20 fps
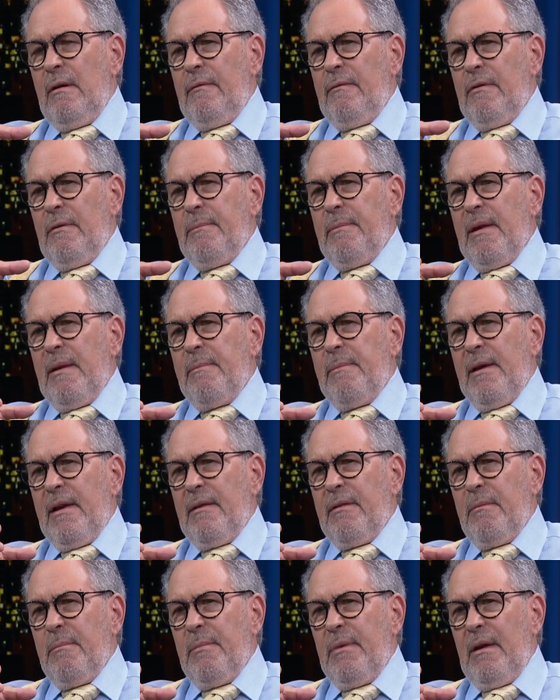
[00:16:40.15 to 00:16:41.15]
for Bed
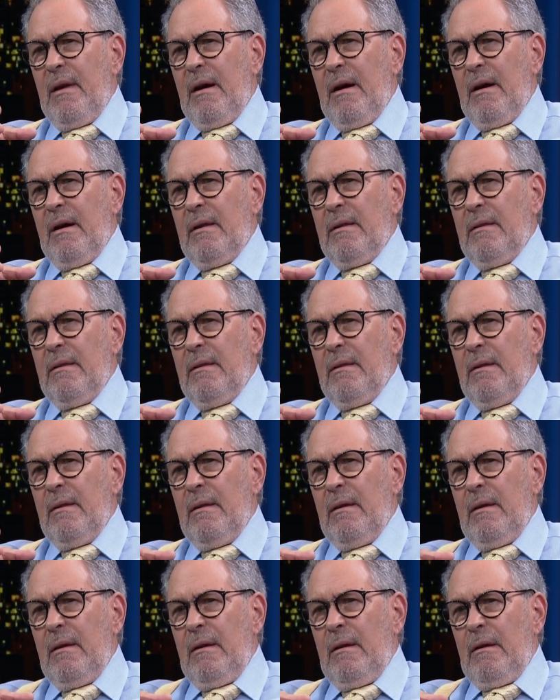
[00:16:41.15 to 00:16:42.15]
Bath & Beyond,
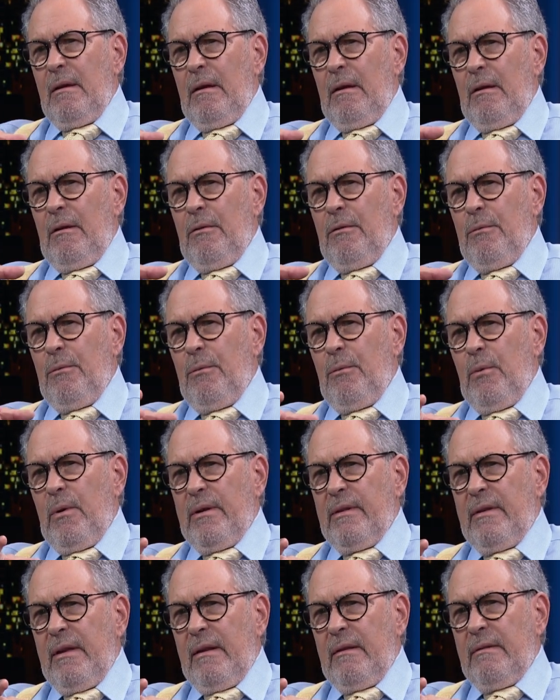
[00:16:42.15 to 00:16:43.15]
who
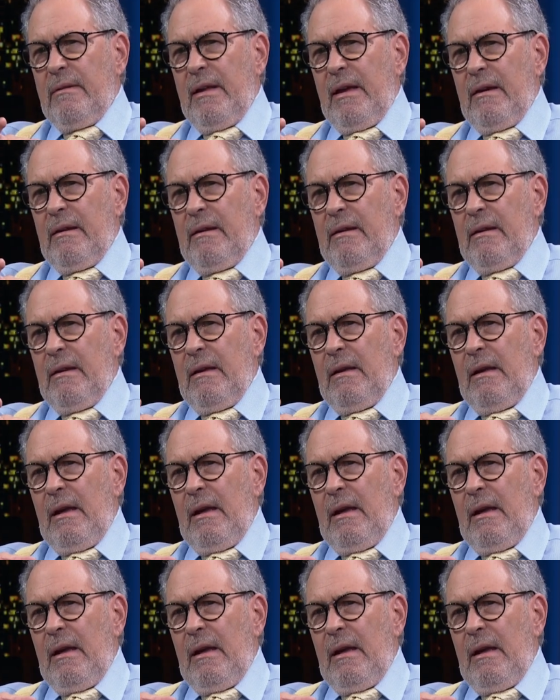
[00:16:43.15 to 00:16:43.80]
went downtown.